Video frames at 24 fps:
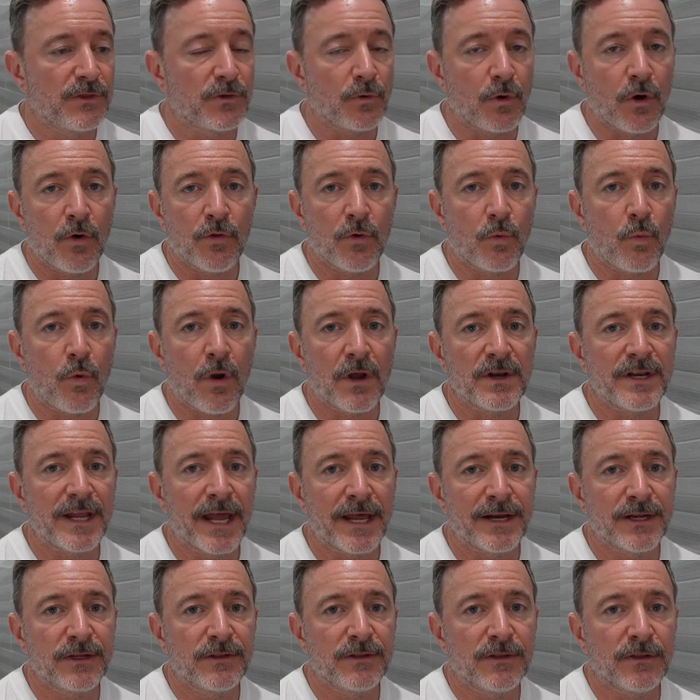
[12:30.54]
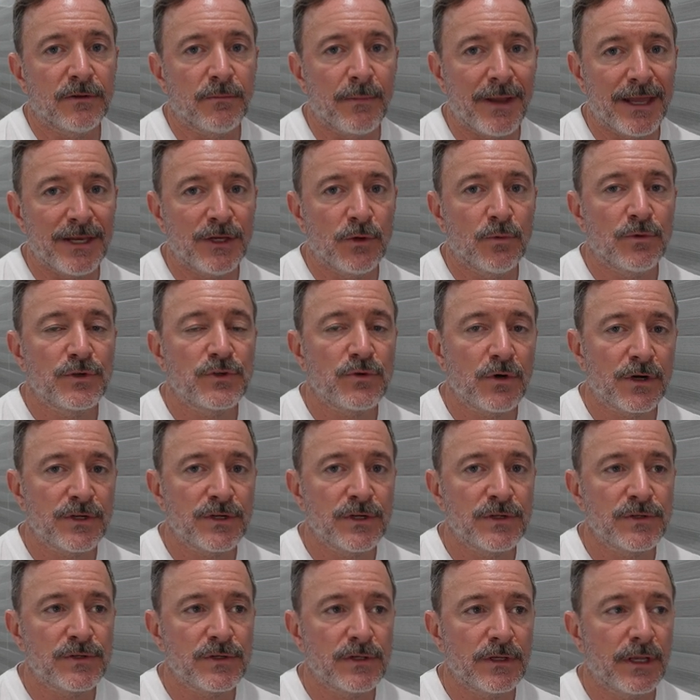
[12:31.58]
all the raw data, the manual
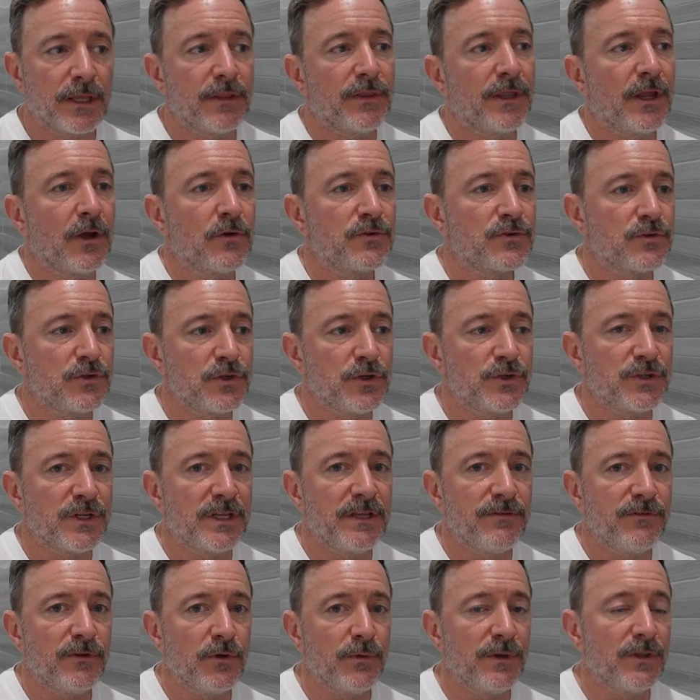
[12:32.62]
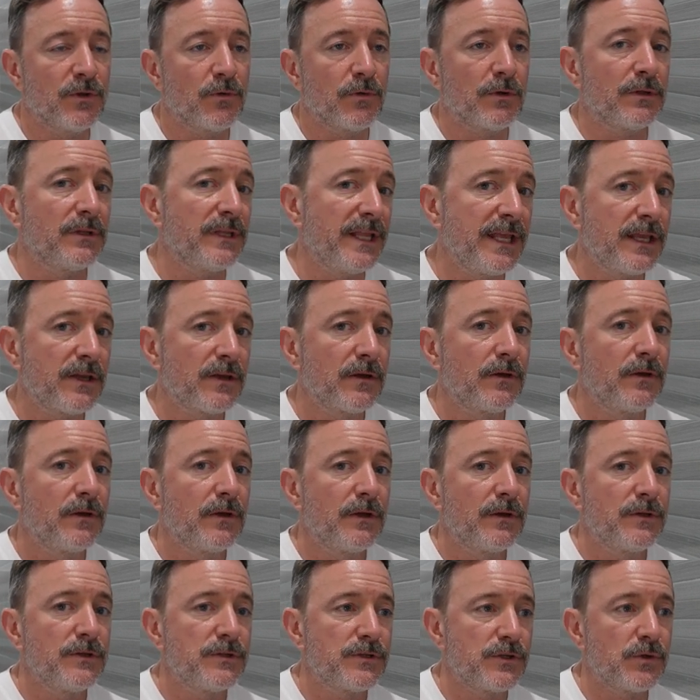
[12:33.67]
instructions, and they also usually give you either a link
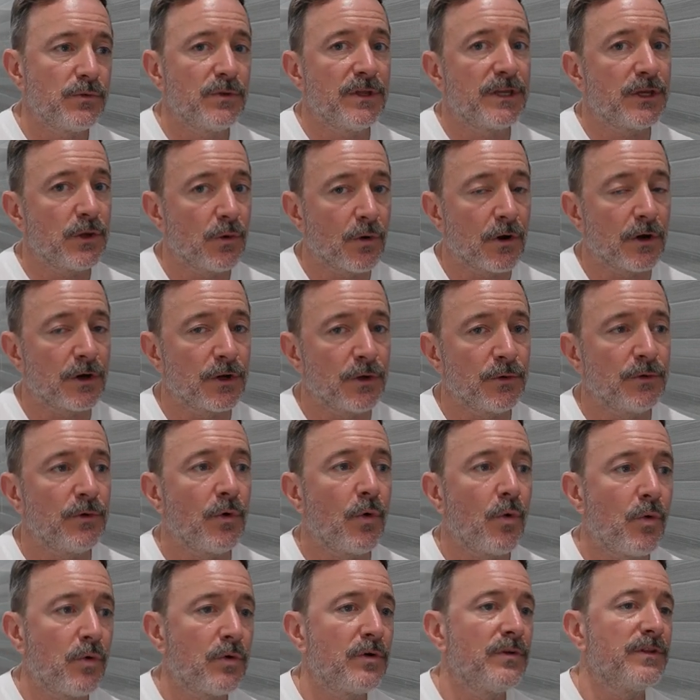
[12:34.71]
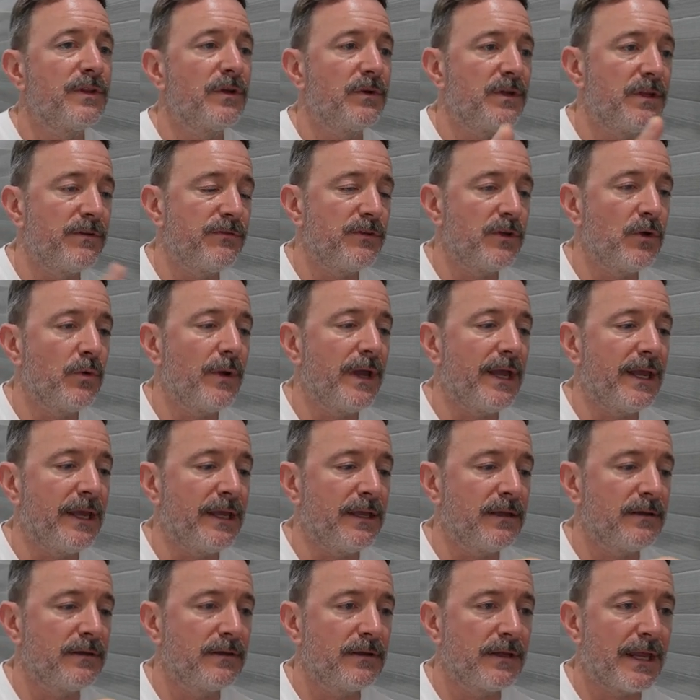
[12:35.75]
to the QR code, or they'll give you
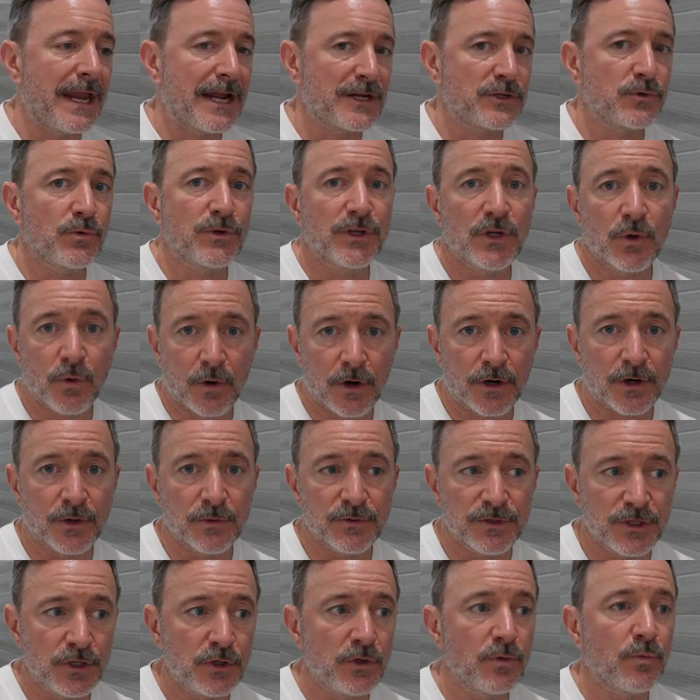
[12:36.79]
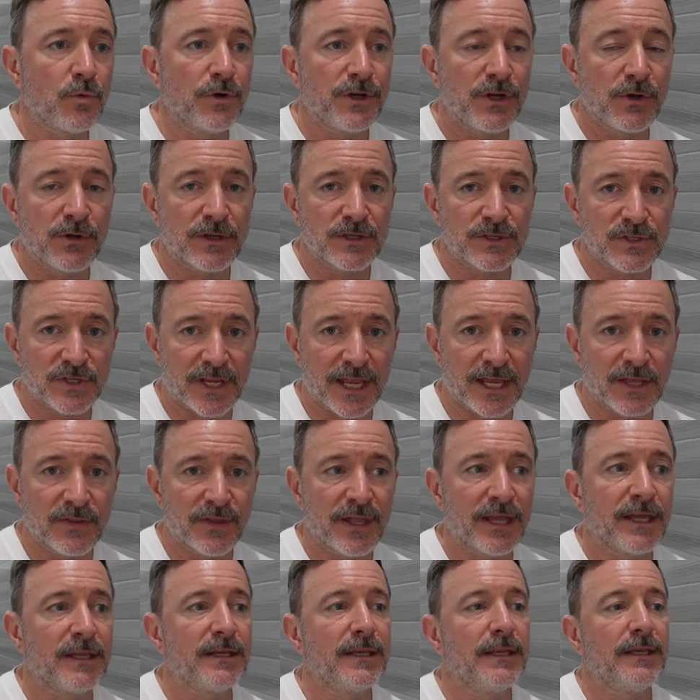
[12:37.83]
a actual QR code too, where you can scan
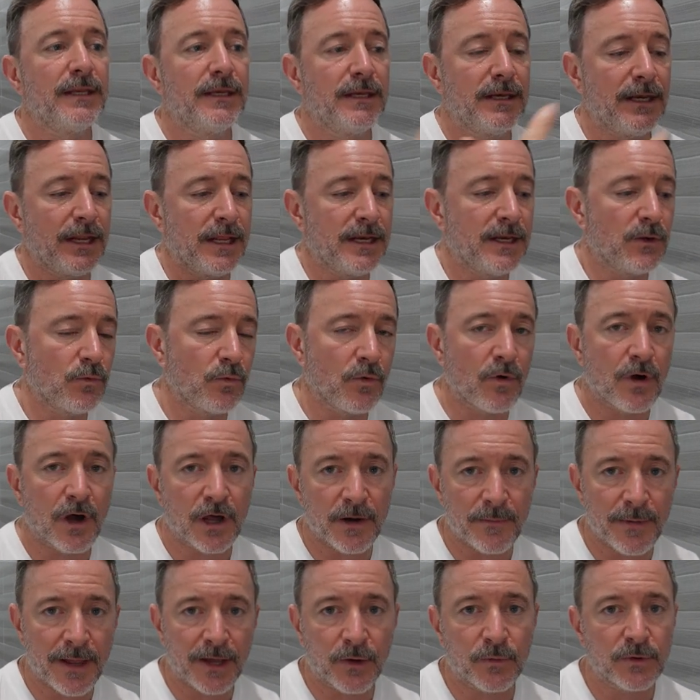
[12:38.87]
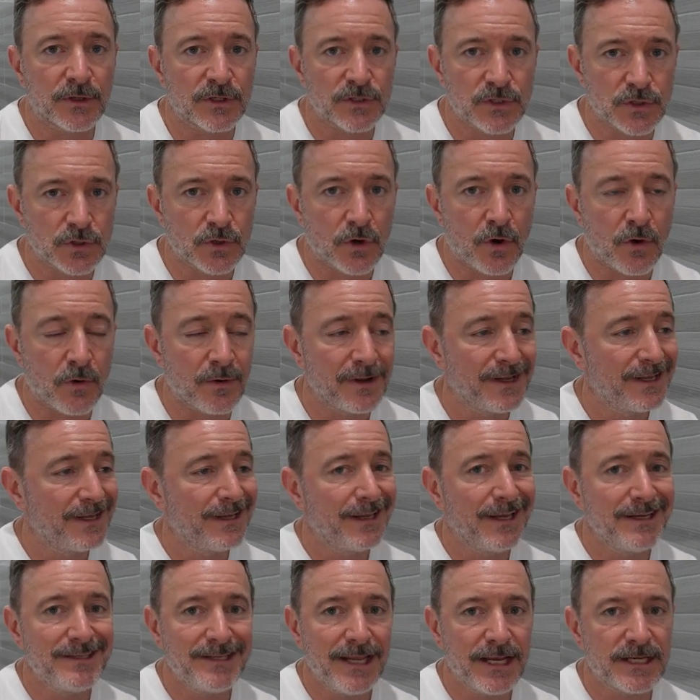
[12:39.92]
that and it will automatically install.
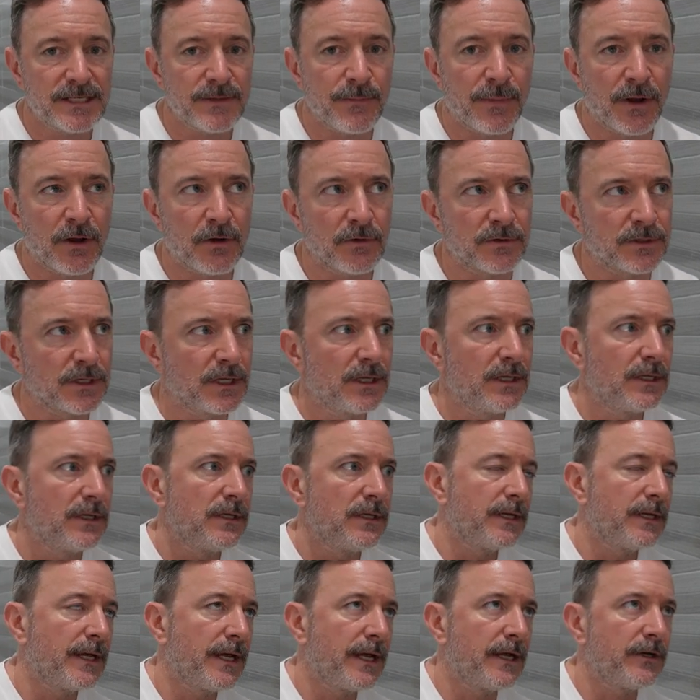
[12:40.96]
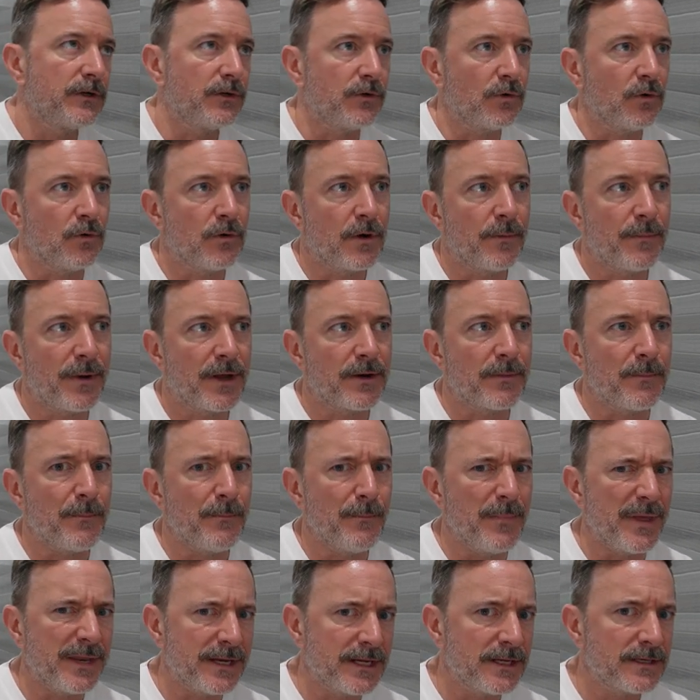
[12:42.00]
It takes about, I don't know, about a
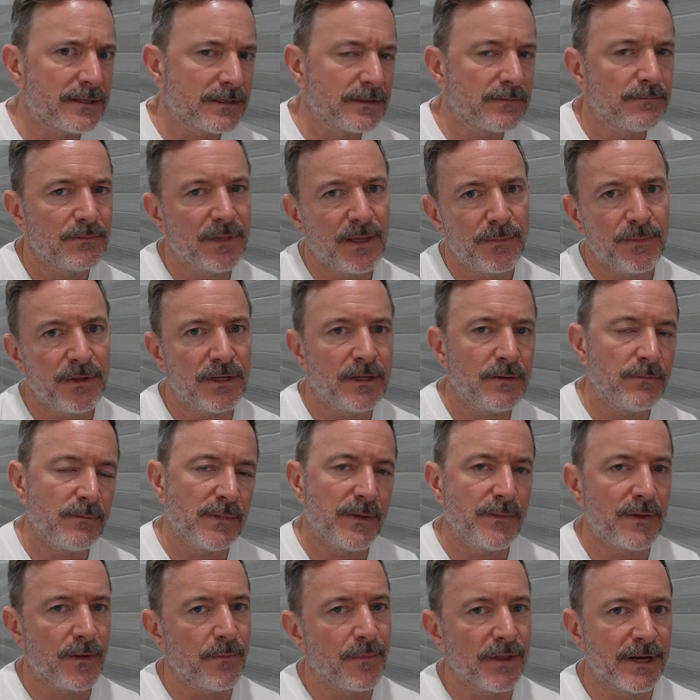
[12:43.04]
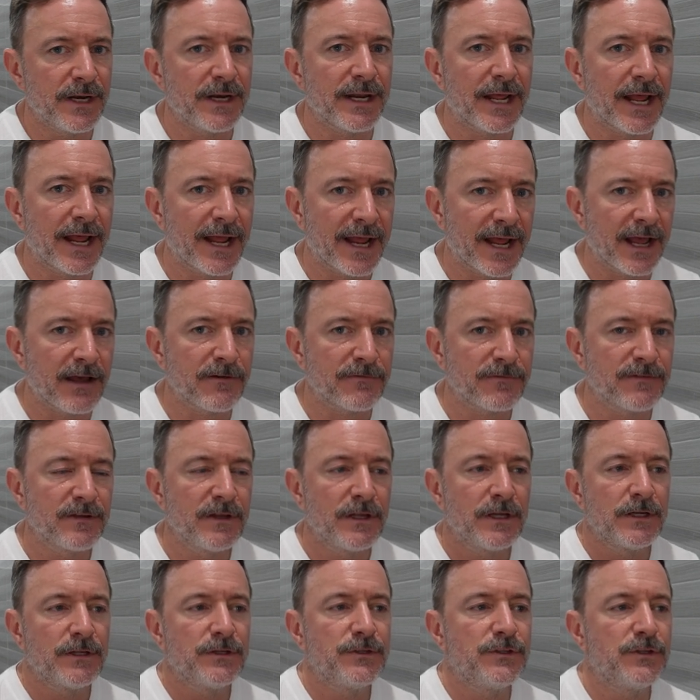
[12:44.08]
minute, maybe a minute and a half
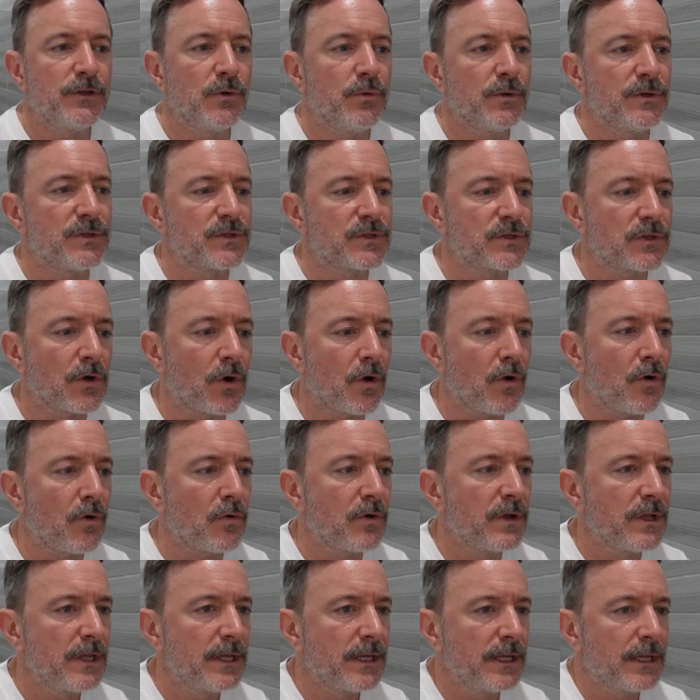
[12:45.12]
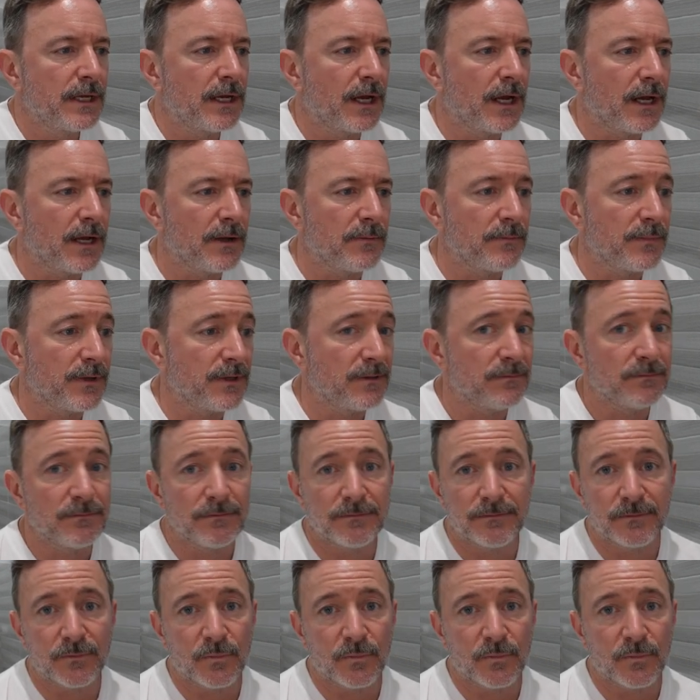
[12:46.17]
to install, but